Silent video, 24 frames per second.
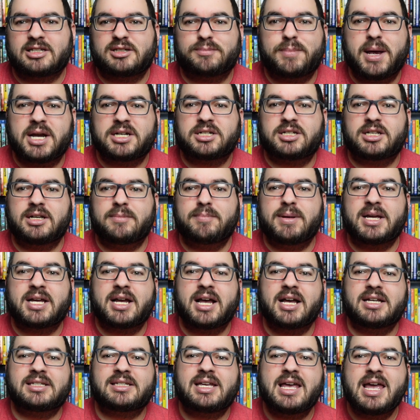especially
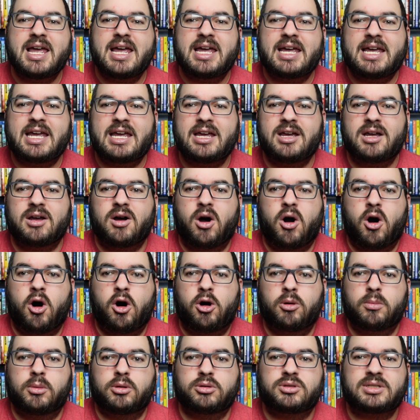because he
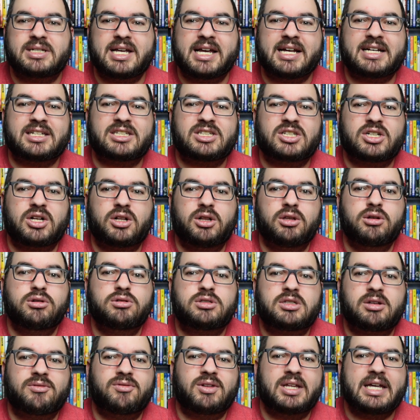almost
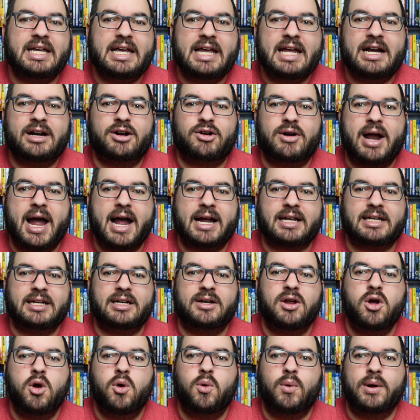exclusively
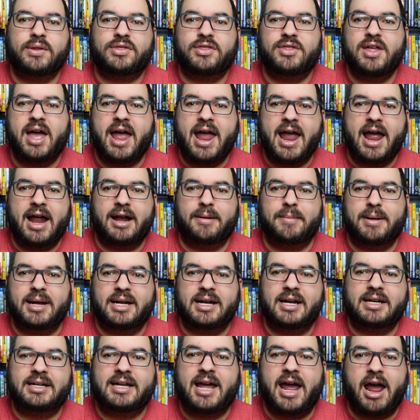interacted with the
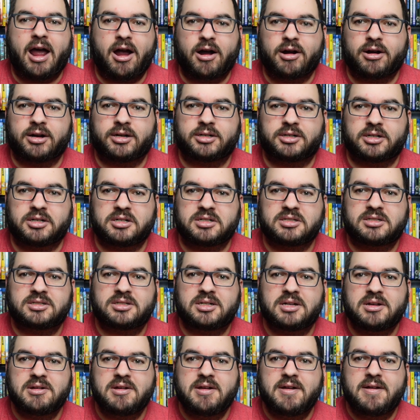animated
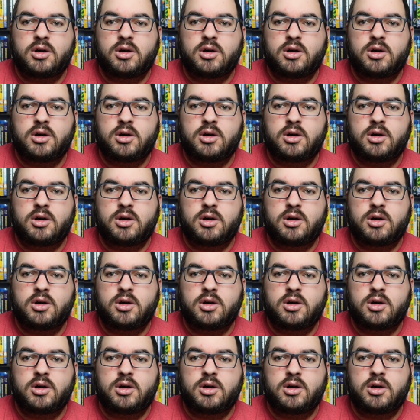characters.